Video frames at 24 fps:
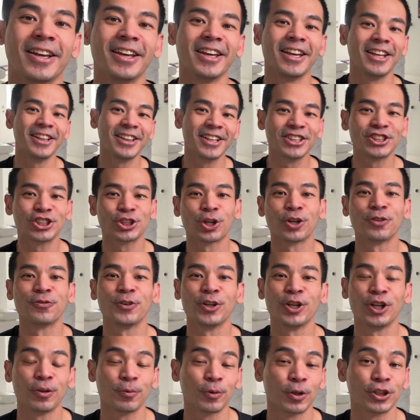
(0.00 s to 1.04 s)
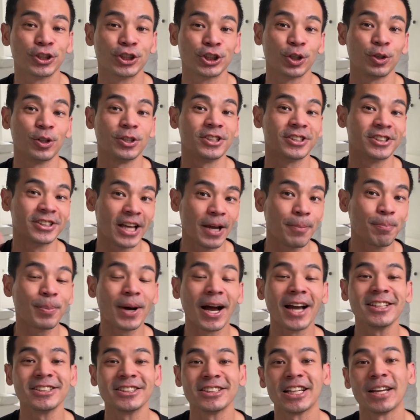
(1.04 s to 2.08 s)
In this short video, I'm going to show you step
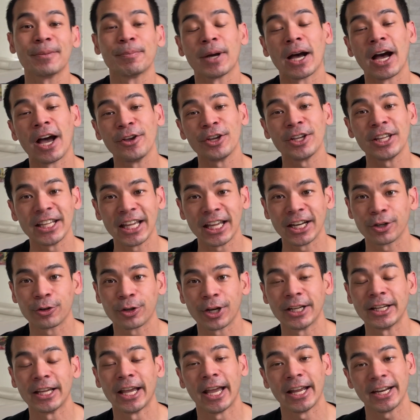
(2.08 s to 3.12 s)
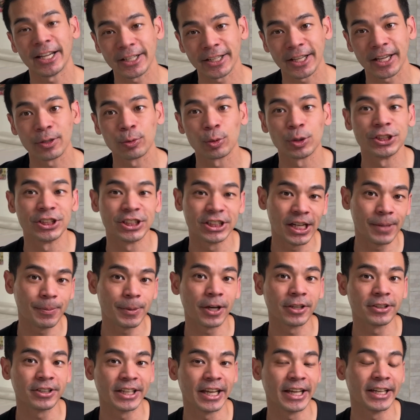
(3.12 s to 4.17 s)
by step how you can integrate n8n with
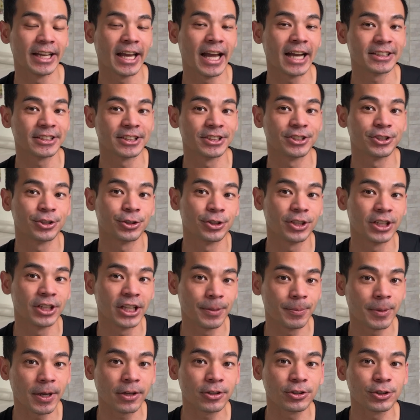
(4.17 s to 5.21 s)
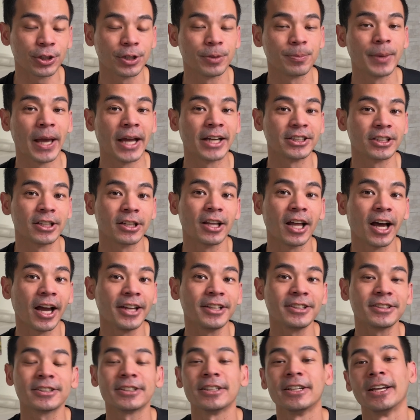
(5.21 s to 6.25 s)
Gmail to gain access to your email so you manage
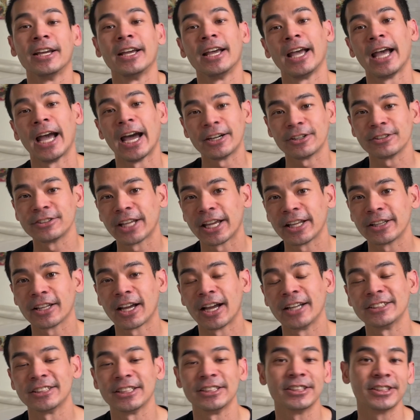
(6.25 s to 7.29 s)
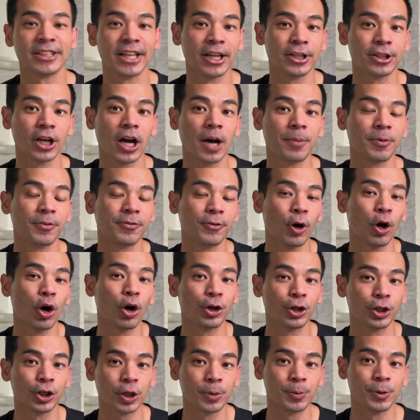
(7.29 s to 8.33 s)
clients, handle deadlines, and stay on top of all
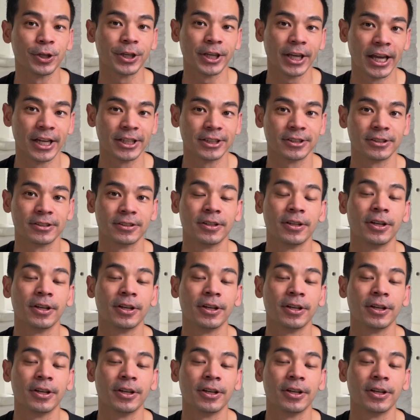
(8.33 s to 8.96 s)
your communication.